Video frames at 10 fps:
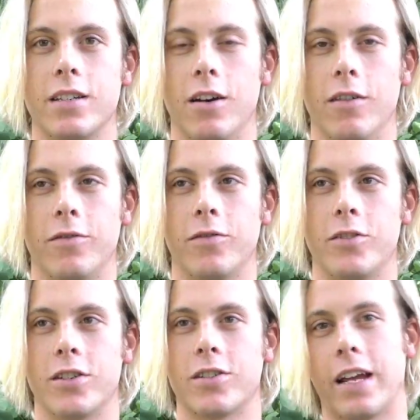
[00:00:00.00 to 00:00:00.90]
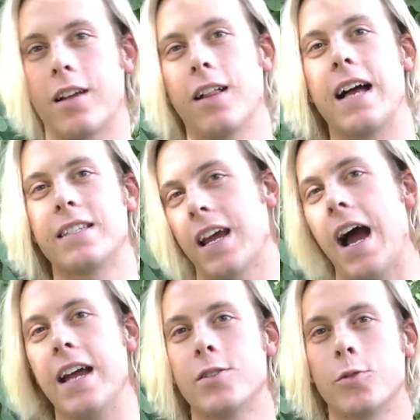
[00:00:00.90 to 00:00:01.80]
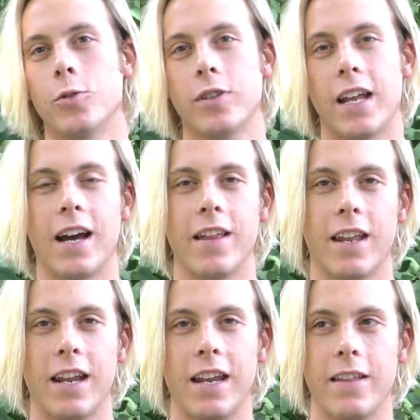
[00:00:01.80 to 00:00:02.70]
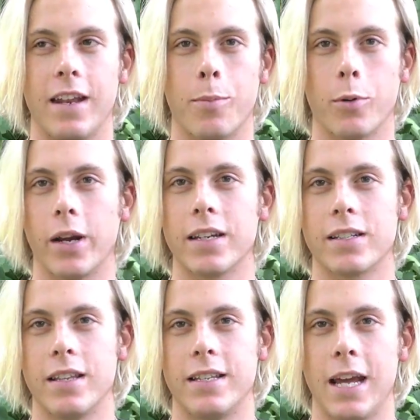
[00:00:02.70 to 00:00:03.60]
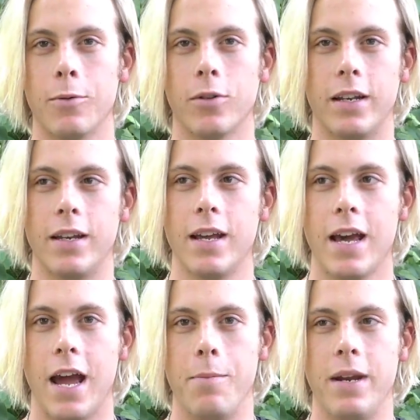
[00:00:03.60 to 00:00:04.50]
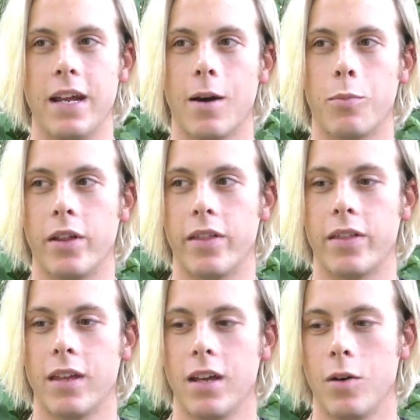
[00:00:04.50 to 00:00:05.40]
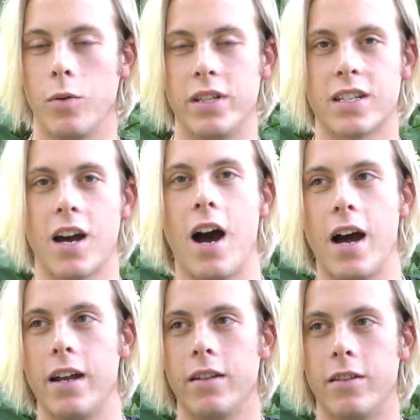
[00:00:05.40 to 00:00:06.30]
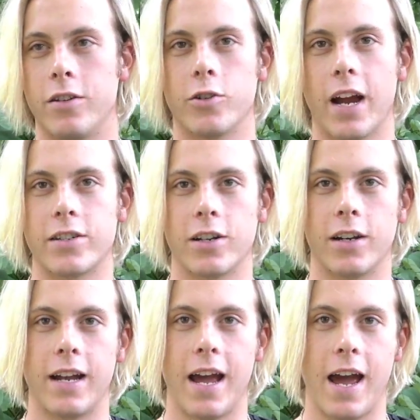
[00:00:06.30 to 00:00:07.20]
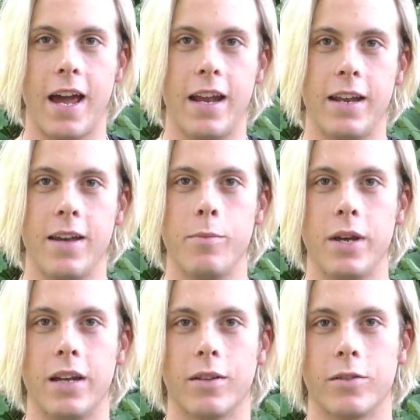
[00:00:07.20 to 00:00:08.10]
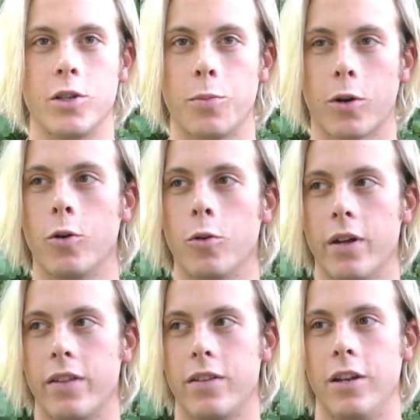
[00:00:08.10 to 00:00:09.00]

of just like classic high school that it brings to the table, and meeting up with Scott, the director, and him being super cool with